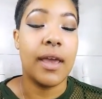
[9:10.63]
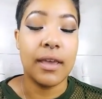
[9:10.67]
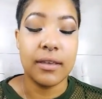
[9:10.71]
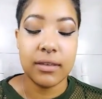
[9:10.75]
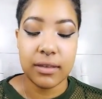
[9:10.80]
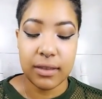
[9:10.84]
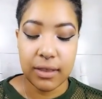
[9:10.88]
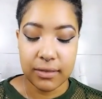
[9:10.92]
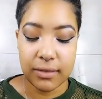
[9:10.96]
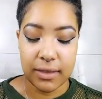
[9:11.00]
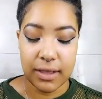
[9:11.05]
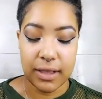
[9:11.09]

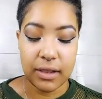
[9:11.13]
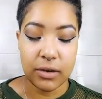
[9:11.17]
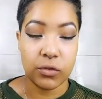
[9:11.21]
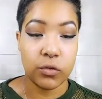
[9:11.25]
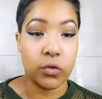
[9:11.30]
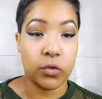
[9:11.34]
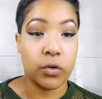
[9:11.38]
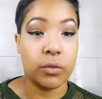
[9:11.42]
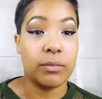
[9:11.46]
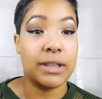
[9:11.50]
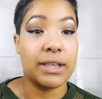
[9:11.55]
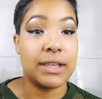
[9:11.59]
as I said,
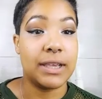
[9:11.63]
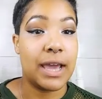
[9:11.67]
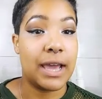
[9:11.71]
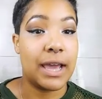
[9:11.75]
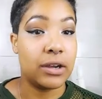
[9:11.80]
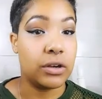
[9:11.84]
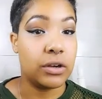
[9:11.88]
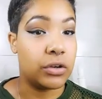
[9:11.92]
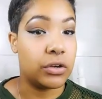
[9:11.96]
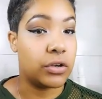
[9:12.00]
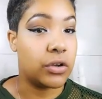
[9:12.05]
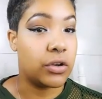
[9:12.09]
normally
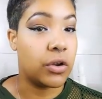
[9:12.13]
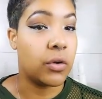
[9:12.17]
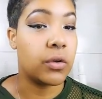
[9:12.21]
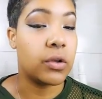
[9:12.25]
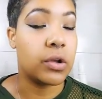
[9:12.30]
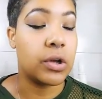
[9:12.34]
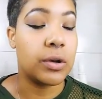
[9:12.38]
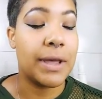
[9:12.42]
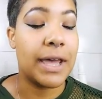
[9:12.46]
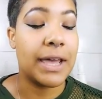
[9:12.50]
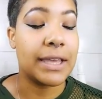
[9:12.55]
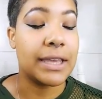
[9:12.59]
I
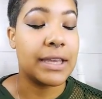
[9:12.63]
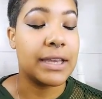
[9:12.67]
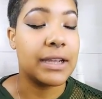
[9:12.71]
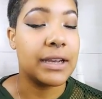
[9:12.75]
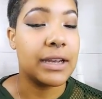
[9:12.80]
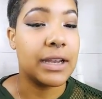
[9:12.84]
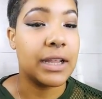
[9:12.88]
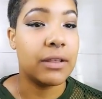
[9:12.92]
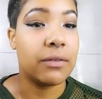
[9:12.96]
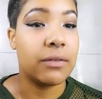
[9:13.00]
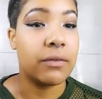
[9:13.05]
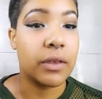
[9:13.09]
don't go back
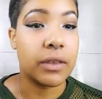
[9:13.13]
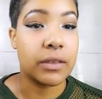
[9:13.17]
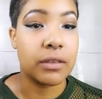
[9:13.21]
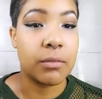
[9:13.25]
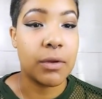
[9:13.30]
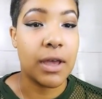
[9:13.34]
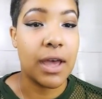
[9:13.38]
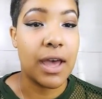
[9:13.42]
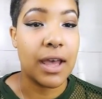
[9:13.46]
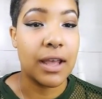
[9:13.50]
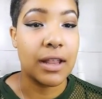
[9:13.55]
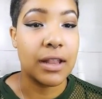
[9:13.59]
in and
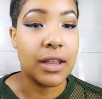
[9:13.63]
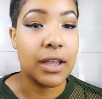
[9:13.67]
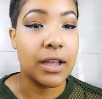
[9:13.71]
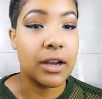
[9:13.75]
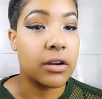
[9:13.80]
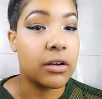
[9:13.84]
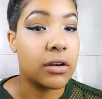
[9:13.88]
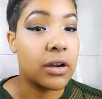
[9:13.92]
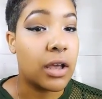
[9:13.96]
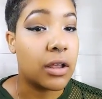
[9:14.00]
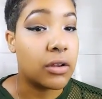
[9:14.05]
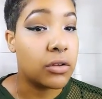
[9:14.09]
fix my
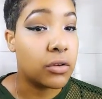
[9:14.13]
eyeliner.